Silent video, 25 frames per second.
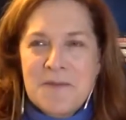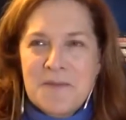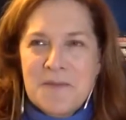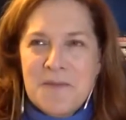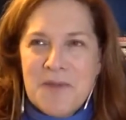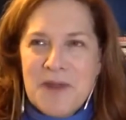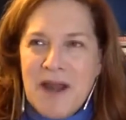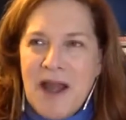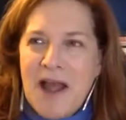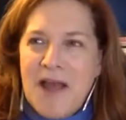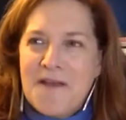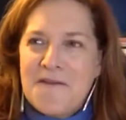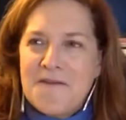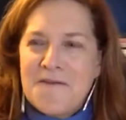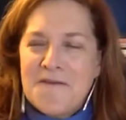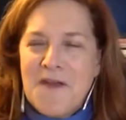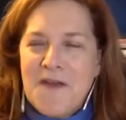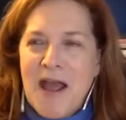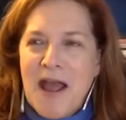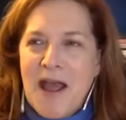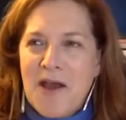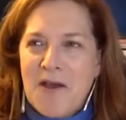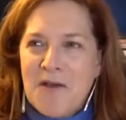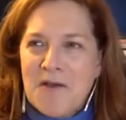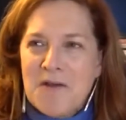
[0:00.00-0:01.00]
But I
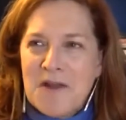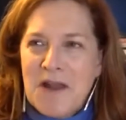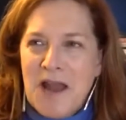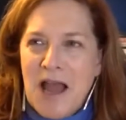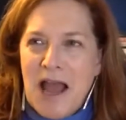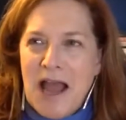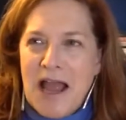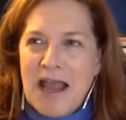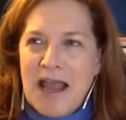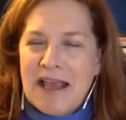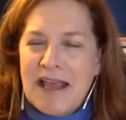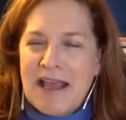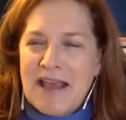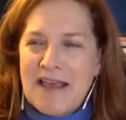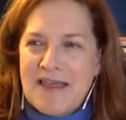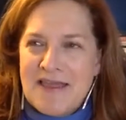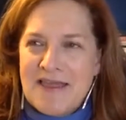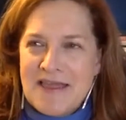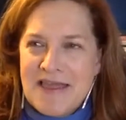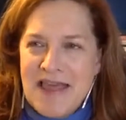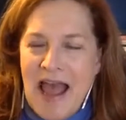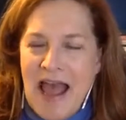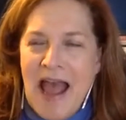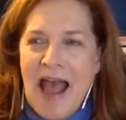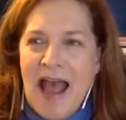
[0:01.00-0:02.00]
found like
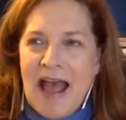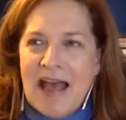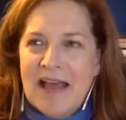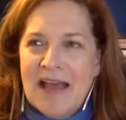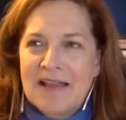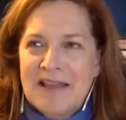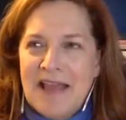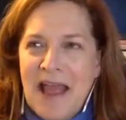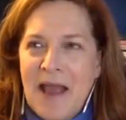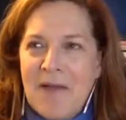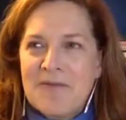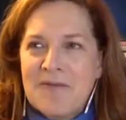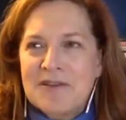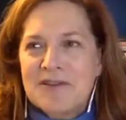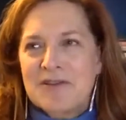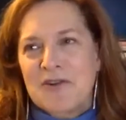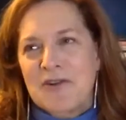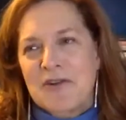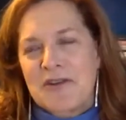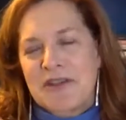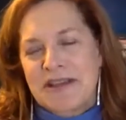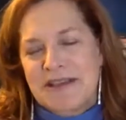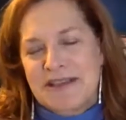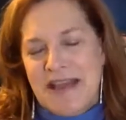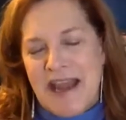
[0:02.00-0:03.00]
that was
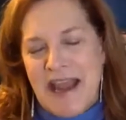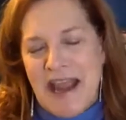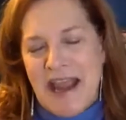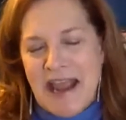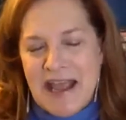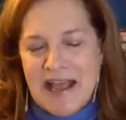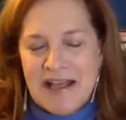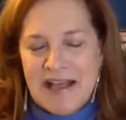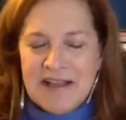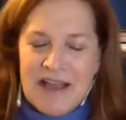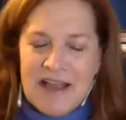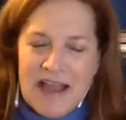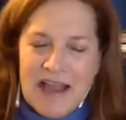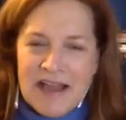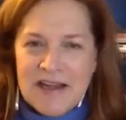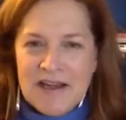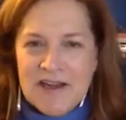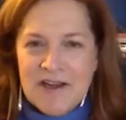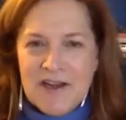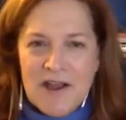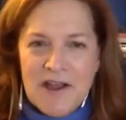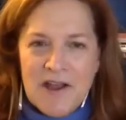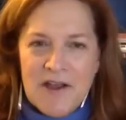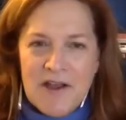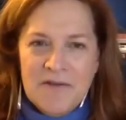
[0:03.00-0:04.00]
sort of the tail
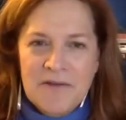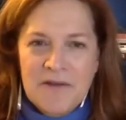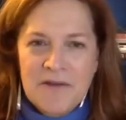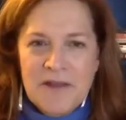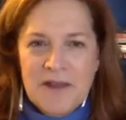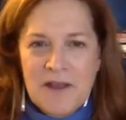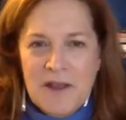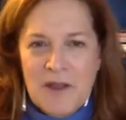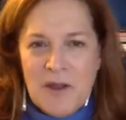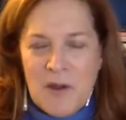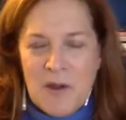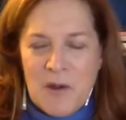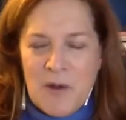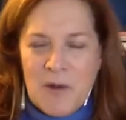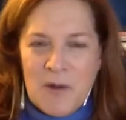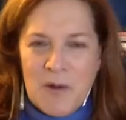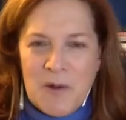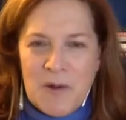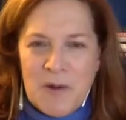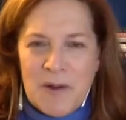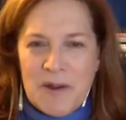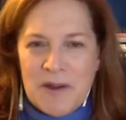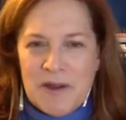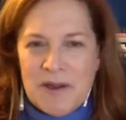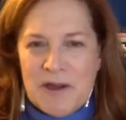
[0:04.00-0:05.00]
end of,
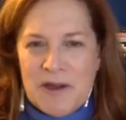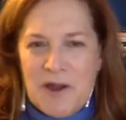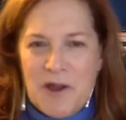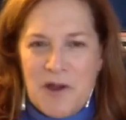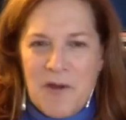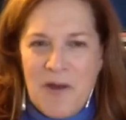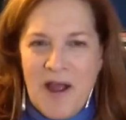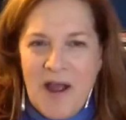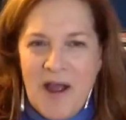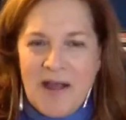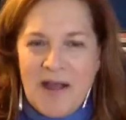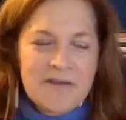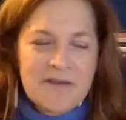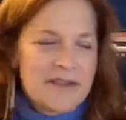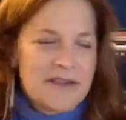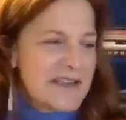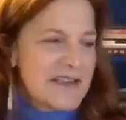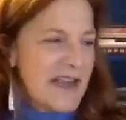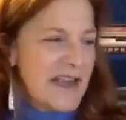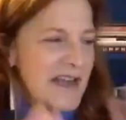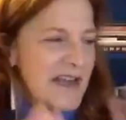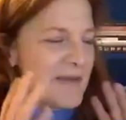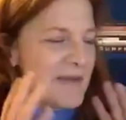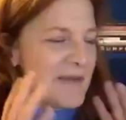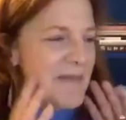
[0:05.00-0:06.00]
I was
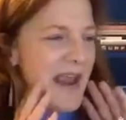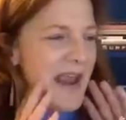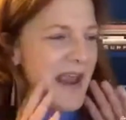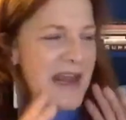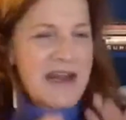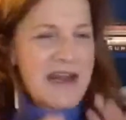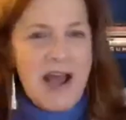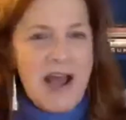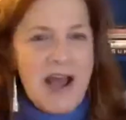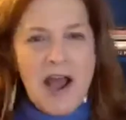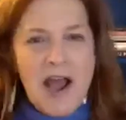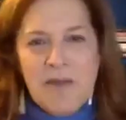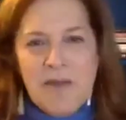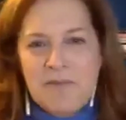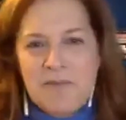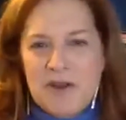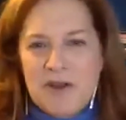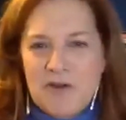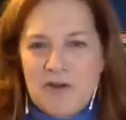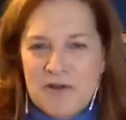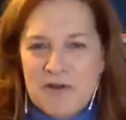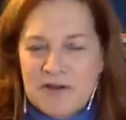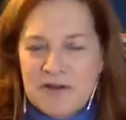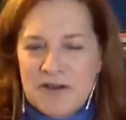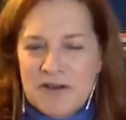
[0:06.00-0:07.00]
getting made up.
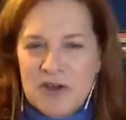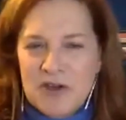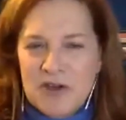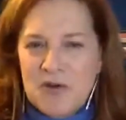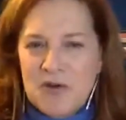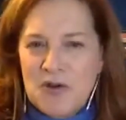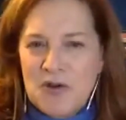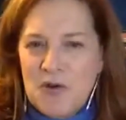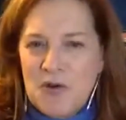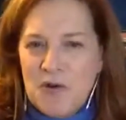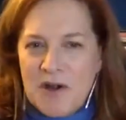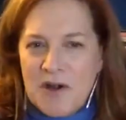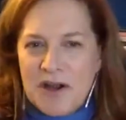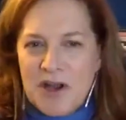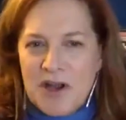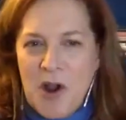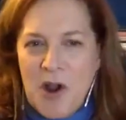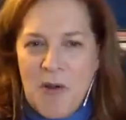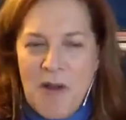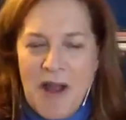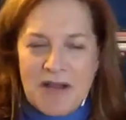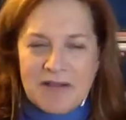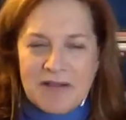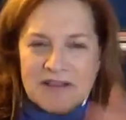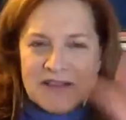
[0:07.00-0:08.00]
You were to
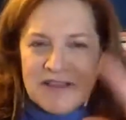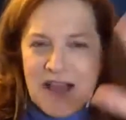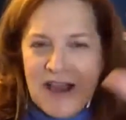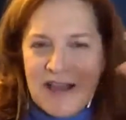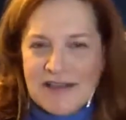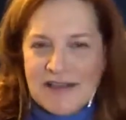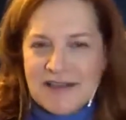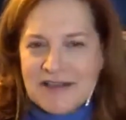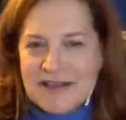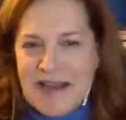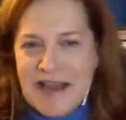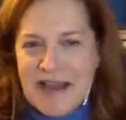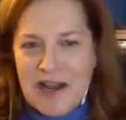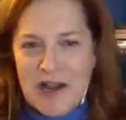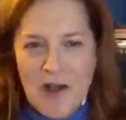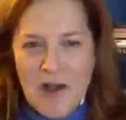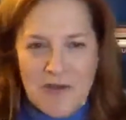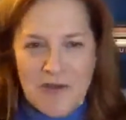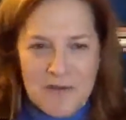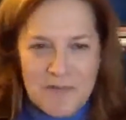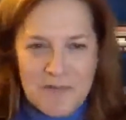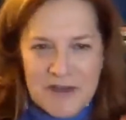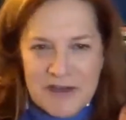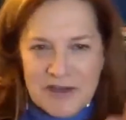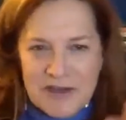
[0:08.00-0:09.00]
go outside to take
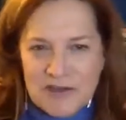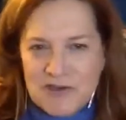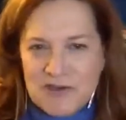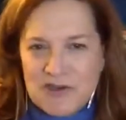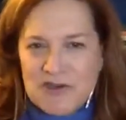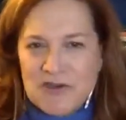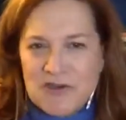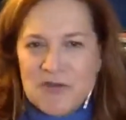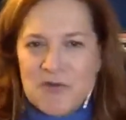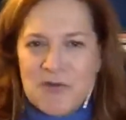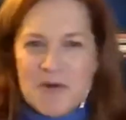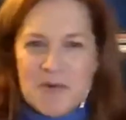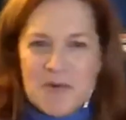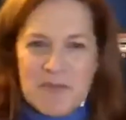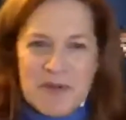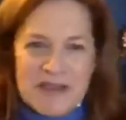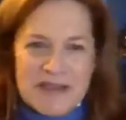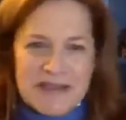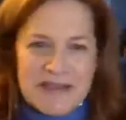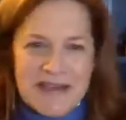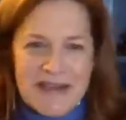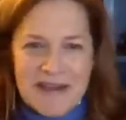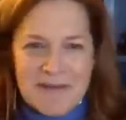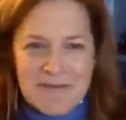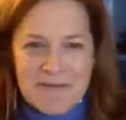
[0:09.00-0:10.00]
all the pictures. You were
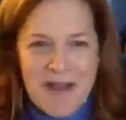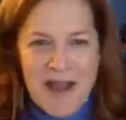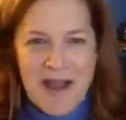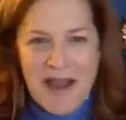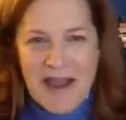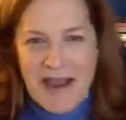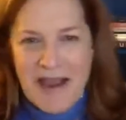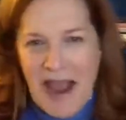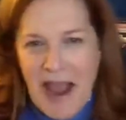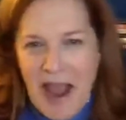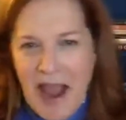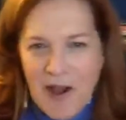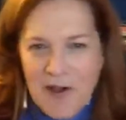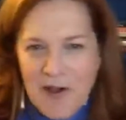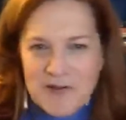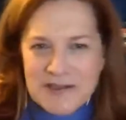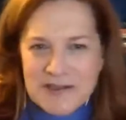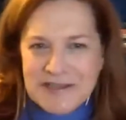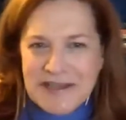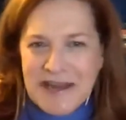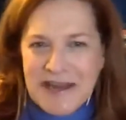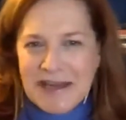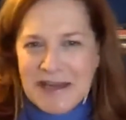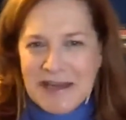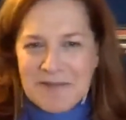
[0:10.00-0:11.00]
busy in my
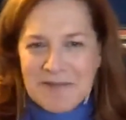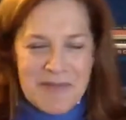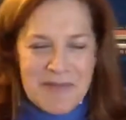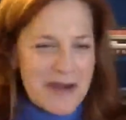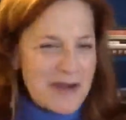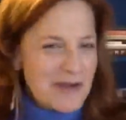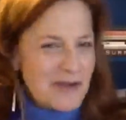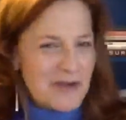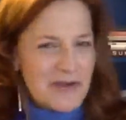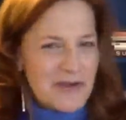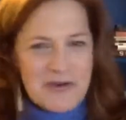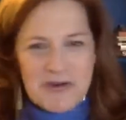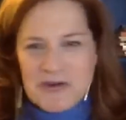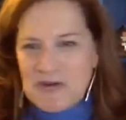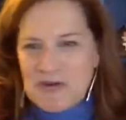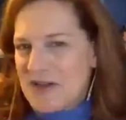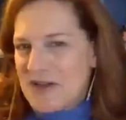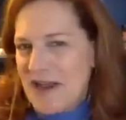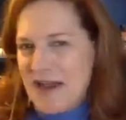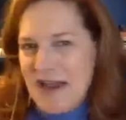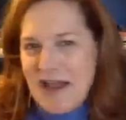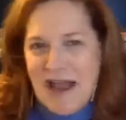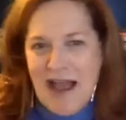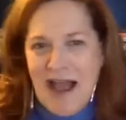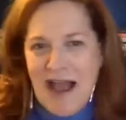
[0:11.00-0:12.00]
house taking pictures.
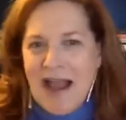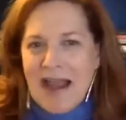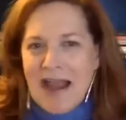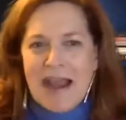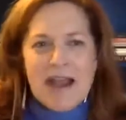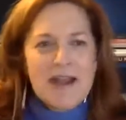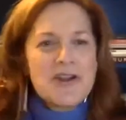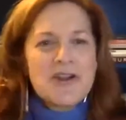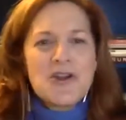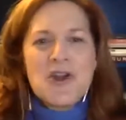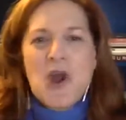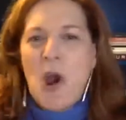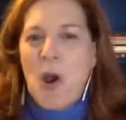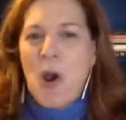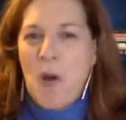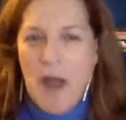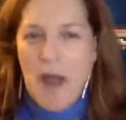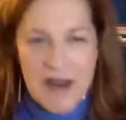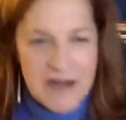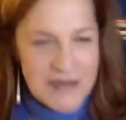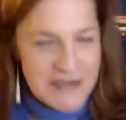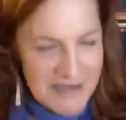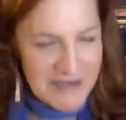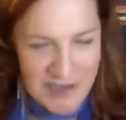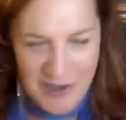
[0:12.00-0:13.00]
I had no
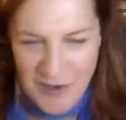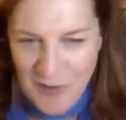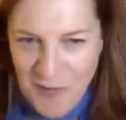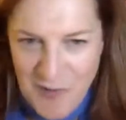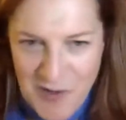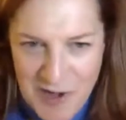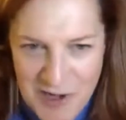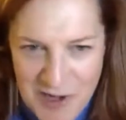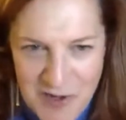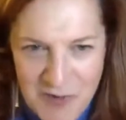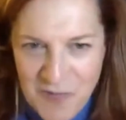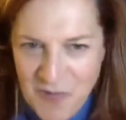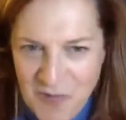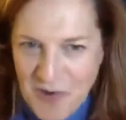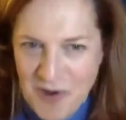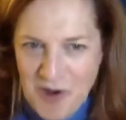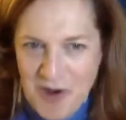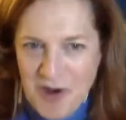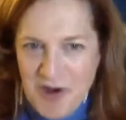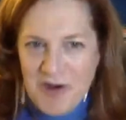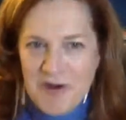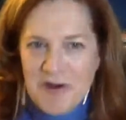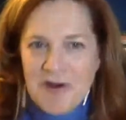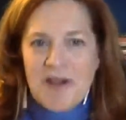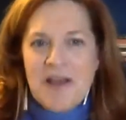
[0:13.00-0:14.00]
idea where you
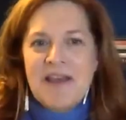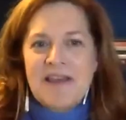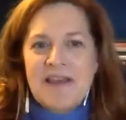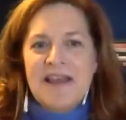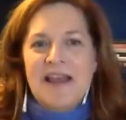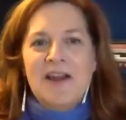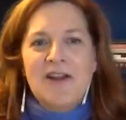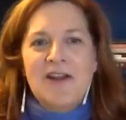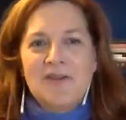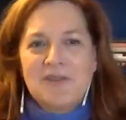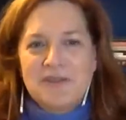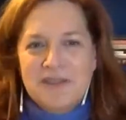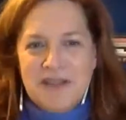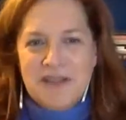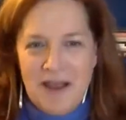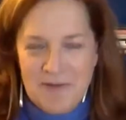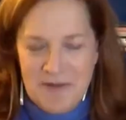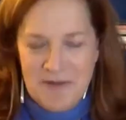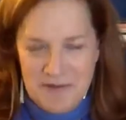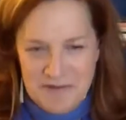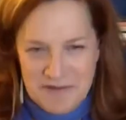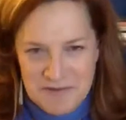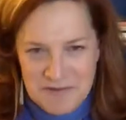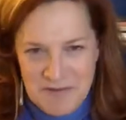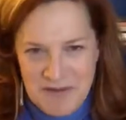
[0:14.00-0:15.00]
were that whole time
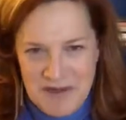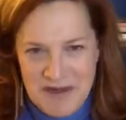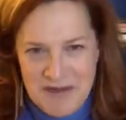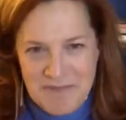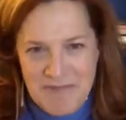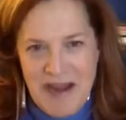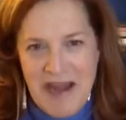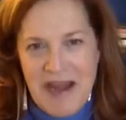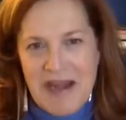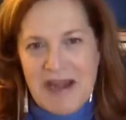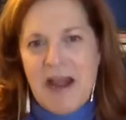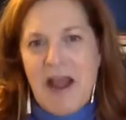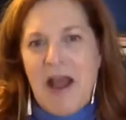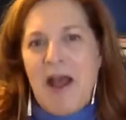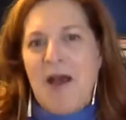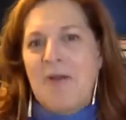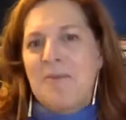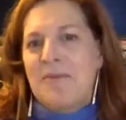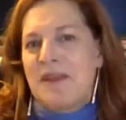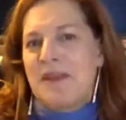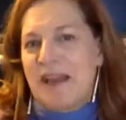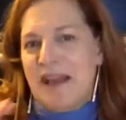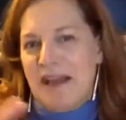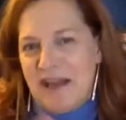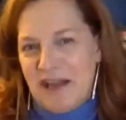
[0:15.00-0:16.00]
I was being made up
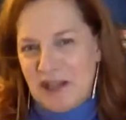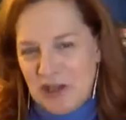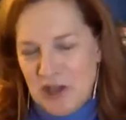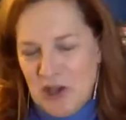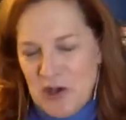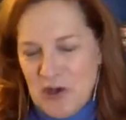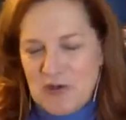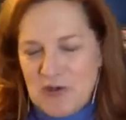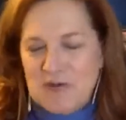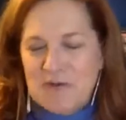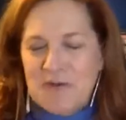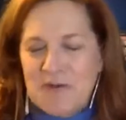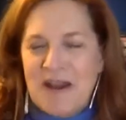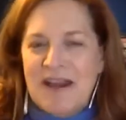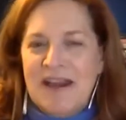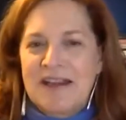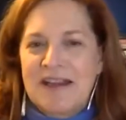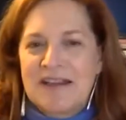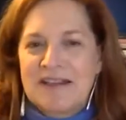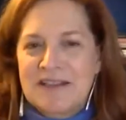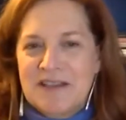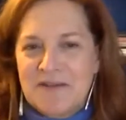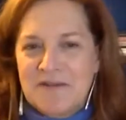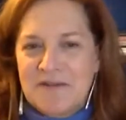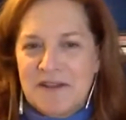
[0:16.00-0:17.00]
and getting clothes ready
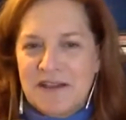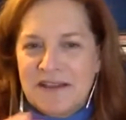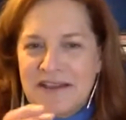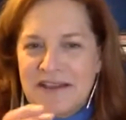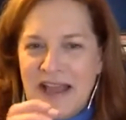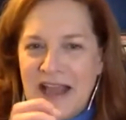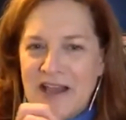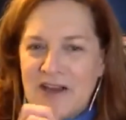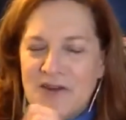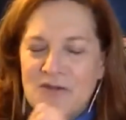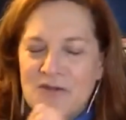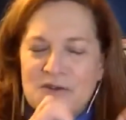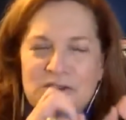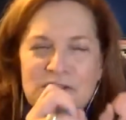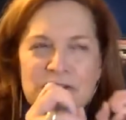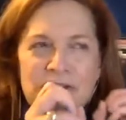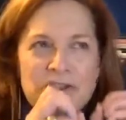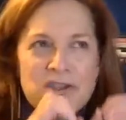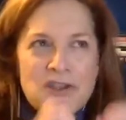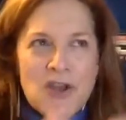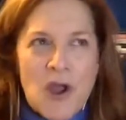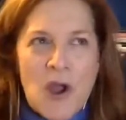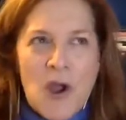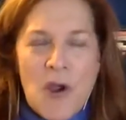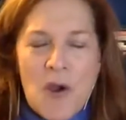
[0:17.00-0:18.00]
and stuff like that. You were
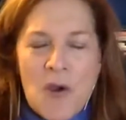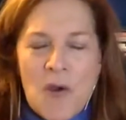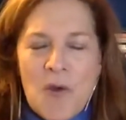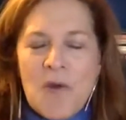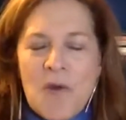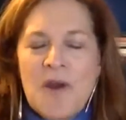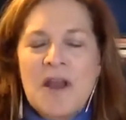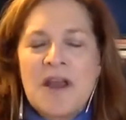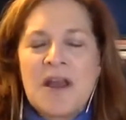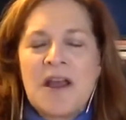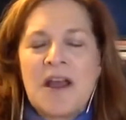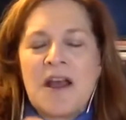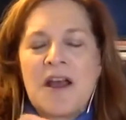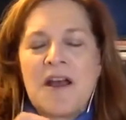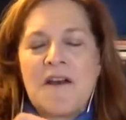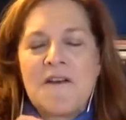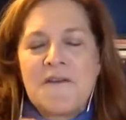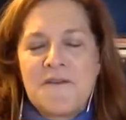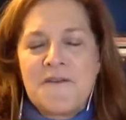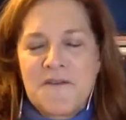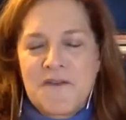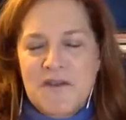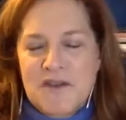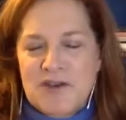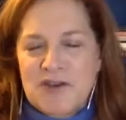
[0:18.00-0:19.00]
so
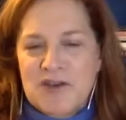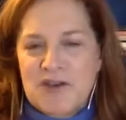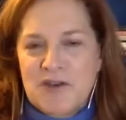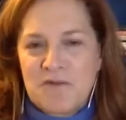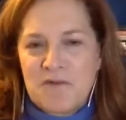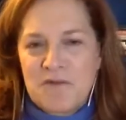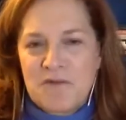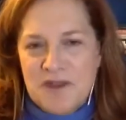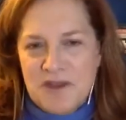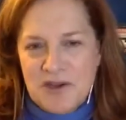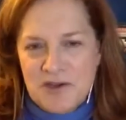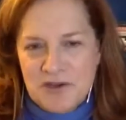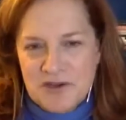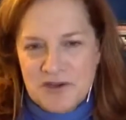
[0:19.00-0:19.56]
efficient with your